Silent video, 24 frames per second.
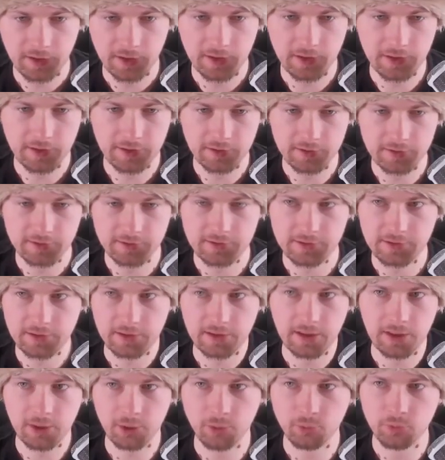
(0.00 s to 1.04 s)
and
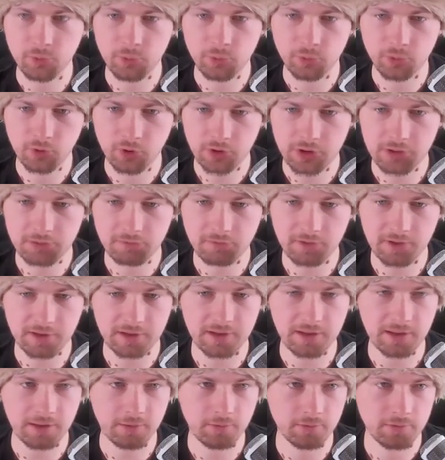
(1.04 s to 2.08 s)
uh, I'll be working
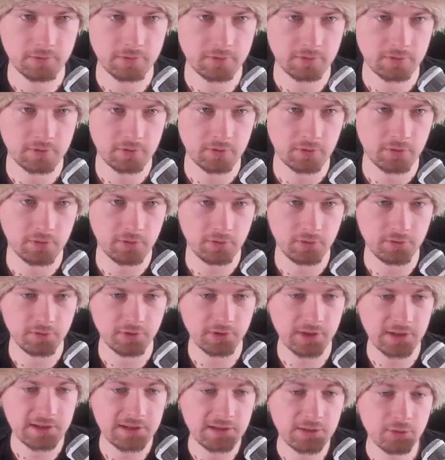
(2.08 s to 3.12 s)
right now
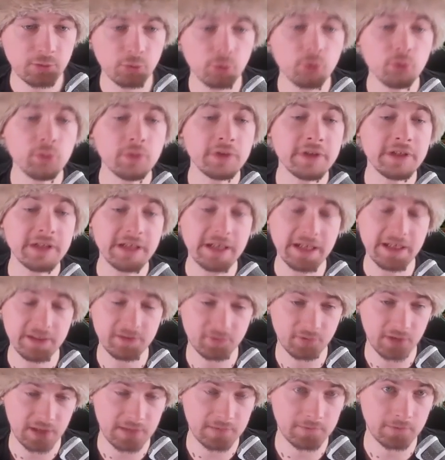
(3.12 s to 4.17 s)
on getting
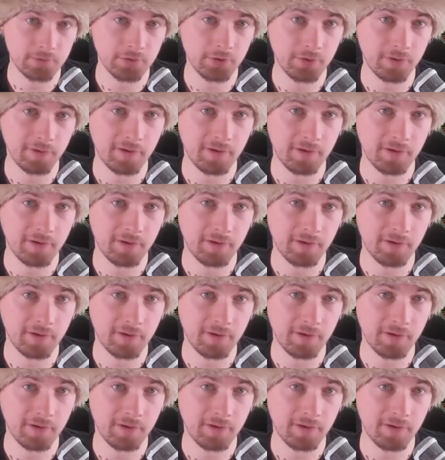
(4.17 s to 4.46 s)
humiliate rival